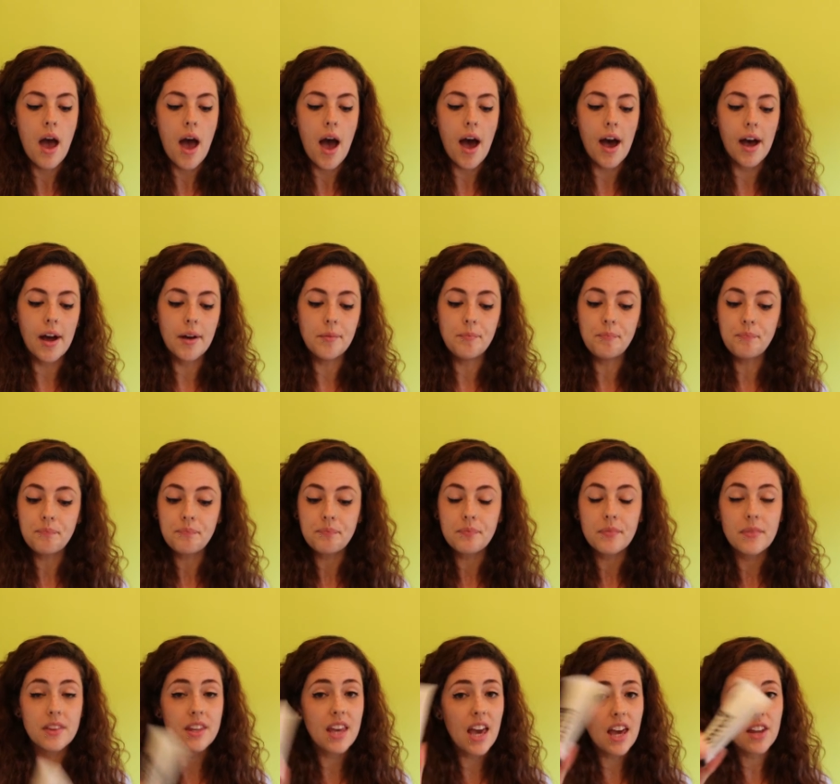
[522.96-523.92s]

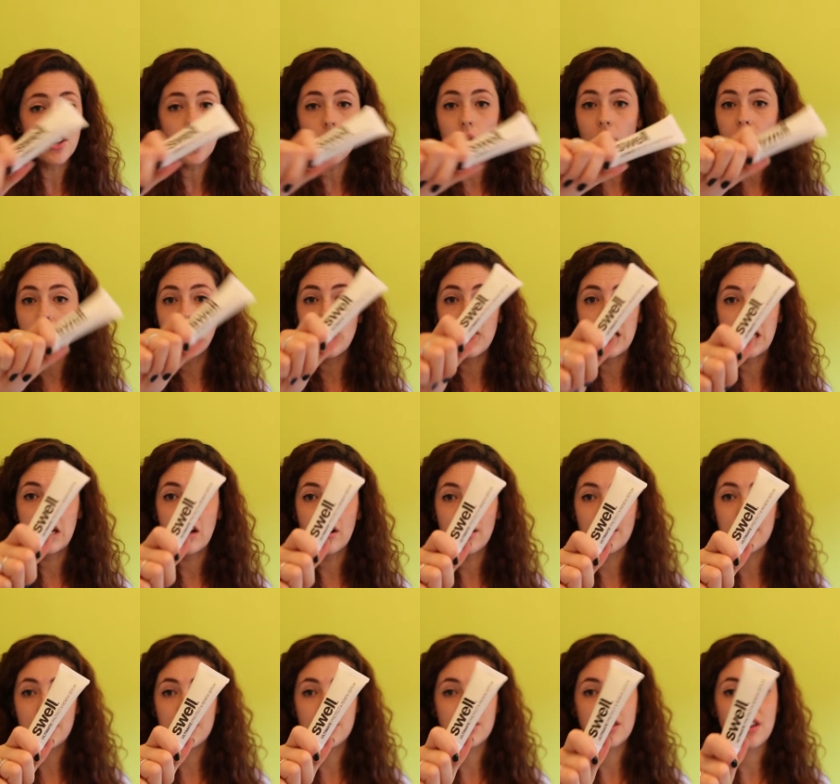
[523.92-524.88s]
yeah, no, I really
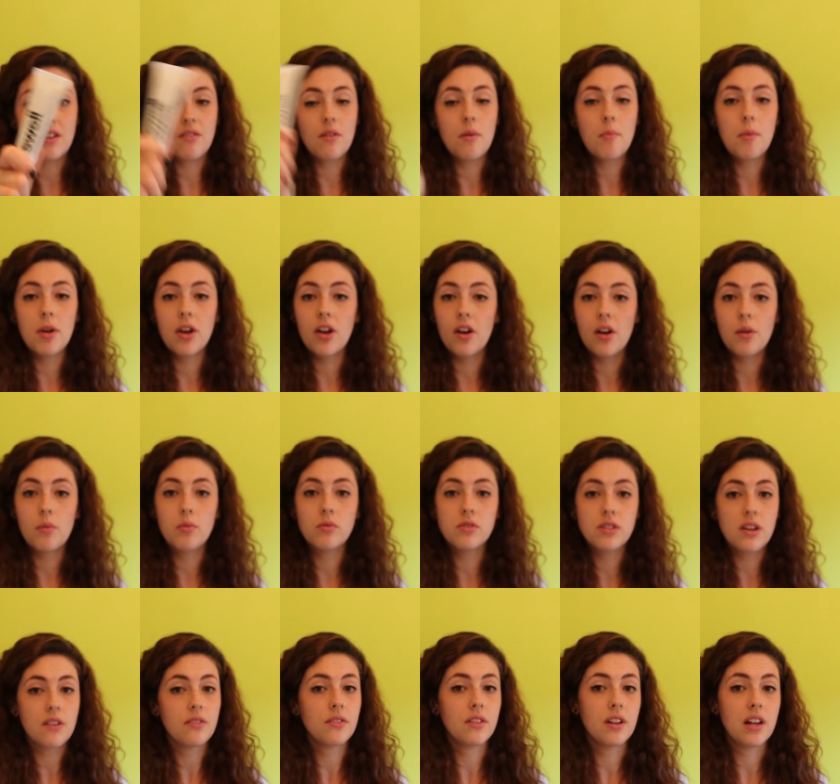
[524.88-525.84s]
like this serum and I will
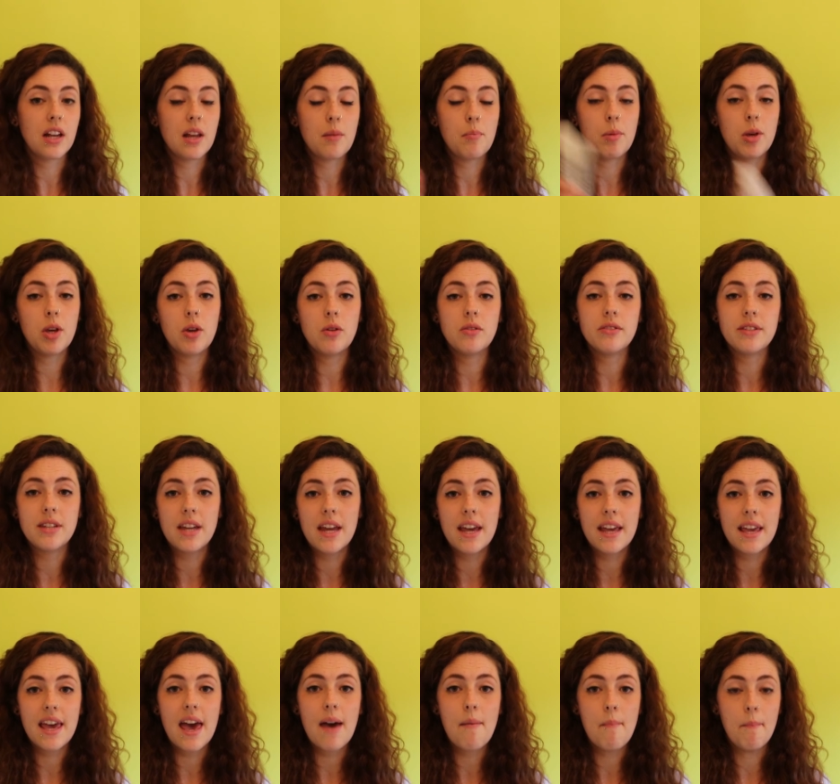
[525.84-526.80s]
definitely be using it
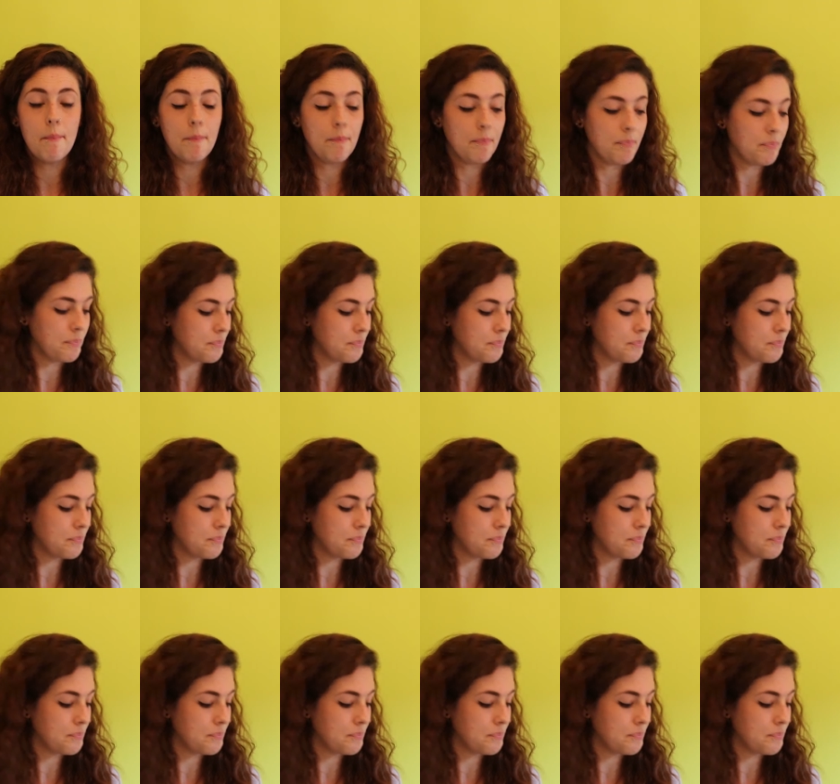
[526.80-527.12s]
again.